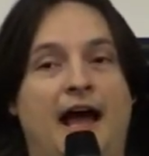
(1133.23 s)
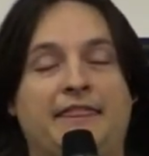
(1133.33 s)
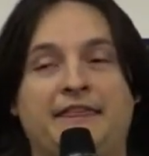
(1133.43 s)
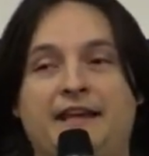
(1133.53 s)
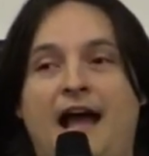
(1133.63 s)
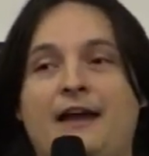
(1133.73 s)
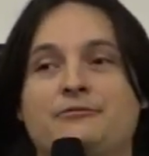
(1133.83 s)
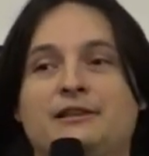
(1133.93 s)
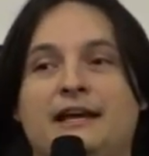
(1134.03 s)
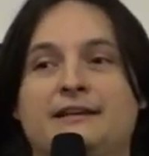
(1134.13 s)
I think I
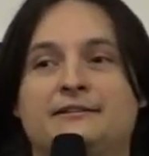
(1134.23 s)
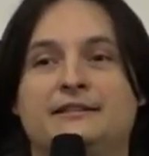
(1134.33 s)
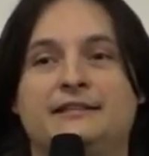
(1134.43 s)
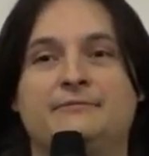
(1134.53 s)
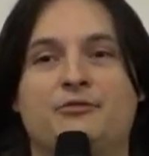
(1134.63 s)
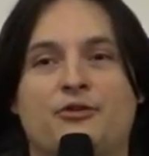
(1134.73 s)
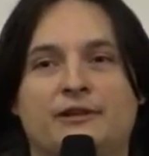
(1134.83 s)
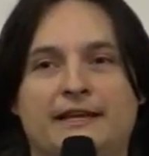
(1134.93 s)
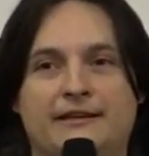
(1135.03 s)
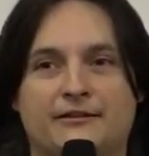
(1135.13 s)
would like to see
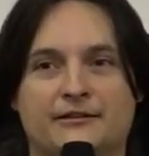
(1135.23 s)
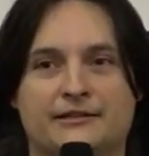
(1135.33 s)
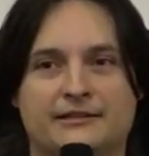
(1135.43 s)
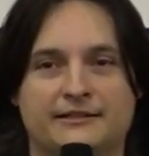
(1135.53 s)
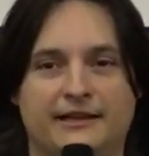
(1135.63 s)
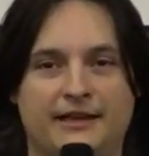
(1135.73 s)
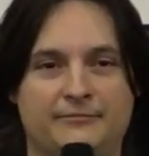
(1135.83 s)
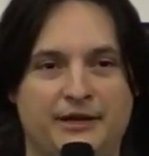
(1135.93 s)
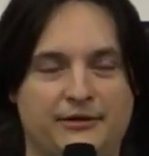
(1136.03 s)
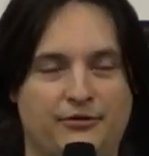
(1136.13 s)
more leaders
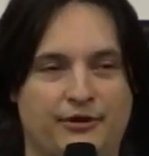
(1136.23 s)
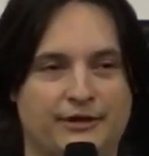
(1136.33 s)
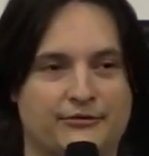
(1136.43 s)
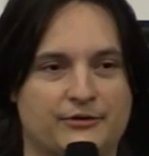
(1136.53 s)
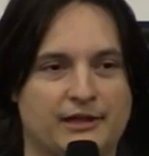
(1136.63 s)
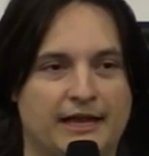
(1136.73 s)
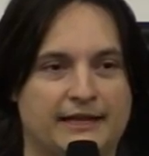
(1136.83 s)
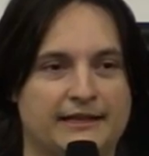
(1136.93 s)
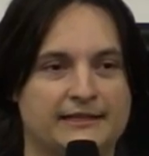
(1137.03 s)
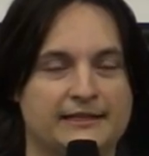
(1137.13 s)
in Bitcoin who are
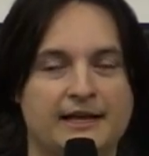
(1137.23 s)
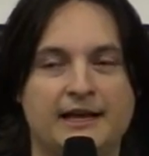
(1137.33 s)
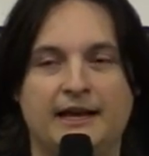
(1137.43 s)
like this.